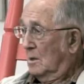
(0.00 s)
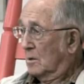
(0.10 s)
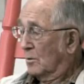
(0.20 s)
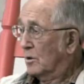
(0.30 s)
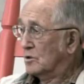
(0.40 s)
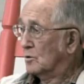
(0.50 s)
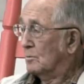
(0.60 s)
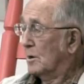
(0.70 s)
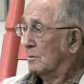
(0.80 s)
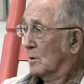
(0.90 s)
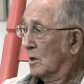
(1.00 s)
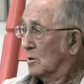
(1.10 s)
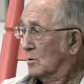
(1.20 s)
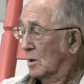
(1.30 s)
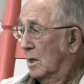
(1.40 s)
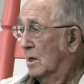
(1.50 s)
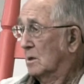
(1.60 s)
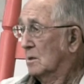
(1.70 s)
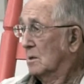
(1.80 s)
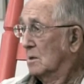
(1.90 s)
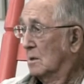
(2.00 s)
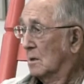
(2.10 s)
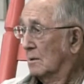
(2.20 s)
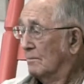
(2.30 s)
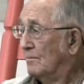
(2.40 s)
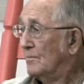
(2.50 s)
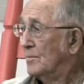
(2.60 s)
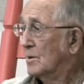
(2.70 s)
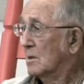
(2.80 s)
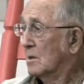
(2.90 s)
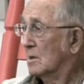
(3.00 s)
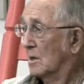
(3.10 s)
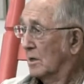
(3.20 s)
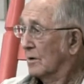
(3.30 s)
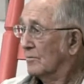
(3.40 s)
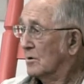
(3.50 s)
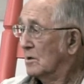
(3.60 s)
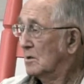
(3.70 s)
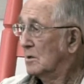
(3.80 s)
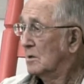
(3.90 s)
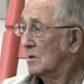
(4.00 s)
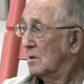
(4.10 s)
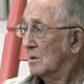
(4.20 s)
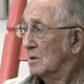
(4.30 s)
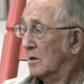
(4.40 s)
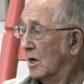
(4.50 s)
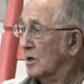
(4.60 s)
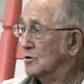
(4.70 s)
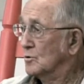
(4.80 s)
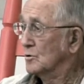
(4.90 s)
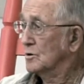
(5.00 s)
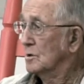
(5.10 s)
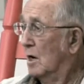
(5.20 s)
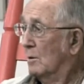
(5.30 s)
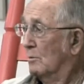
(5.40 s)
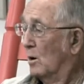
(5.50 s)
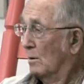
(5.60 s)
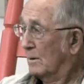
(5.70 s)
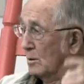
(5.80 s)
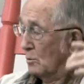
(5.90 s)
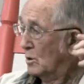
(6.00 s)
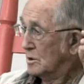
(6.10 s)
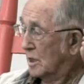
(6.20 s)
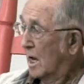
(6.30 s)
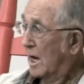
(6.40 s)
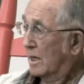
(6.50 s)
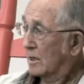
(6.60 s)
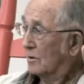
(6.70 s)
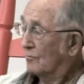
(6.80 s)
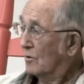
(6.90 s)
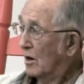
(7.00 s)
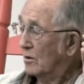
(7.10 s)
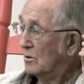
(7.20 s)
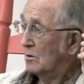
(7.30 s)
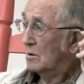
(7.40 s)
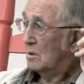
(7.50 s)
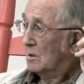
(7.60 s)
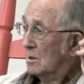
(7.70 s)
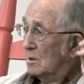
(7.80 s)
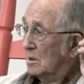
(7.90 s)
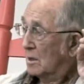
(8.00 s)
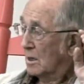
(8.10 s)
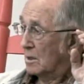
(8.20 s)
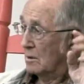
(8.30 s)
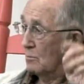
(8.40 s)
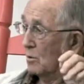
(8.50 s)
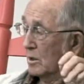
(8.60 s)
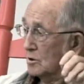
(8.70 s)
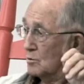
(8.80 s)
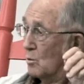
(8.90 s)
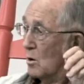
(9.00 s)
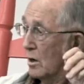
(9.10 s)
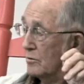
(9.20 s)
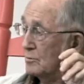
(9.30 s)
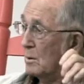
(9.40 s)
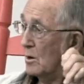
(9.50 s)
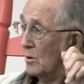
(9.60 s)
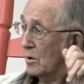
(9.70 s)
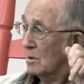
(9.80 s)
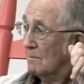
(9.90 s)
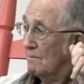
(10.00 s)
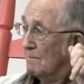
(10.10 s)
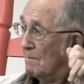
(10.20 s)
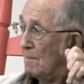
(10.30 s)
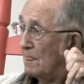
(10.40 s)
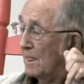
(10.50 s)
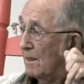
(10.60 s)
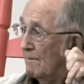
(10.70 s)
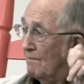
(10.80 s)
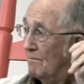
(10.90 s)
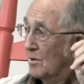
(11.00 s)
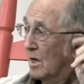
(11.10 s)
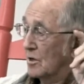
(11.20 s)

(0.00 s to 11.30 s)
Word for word: the original people owned that uh, lived. The angels. Uh, I mean, the ones that had it, the father and, the, and his wife buried, and